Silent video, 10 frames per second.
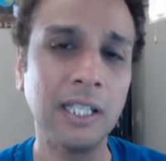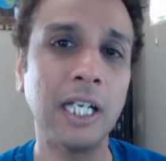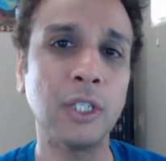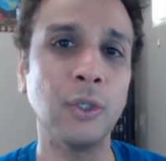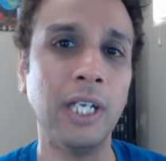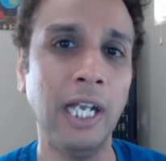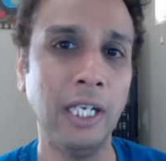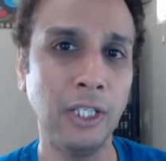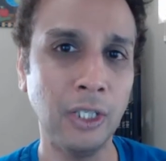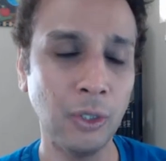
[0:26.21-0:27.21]
that you
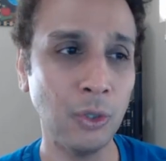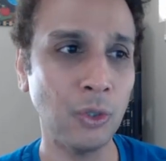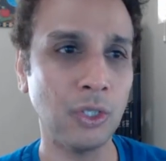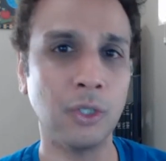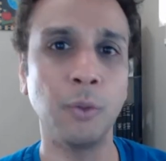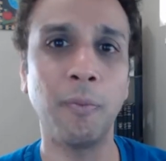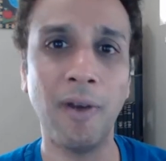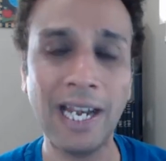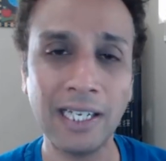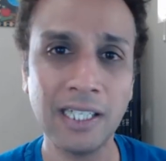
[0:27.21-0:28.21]
can use to
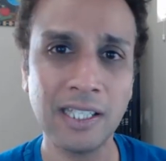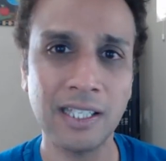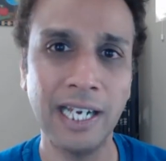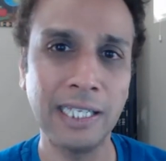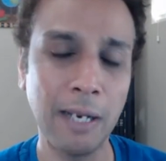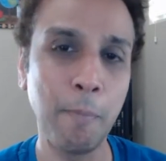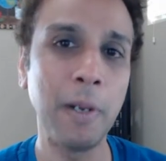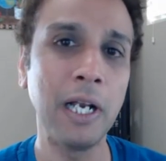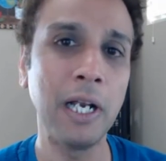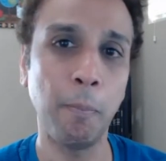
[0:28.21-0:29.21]
practice and then
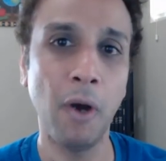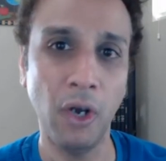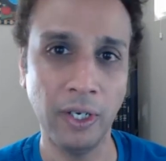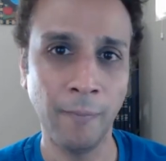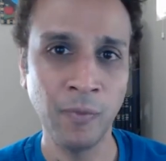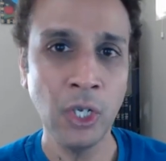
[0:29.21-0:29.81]
build upon.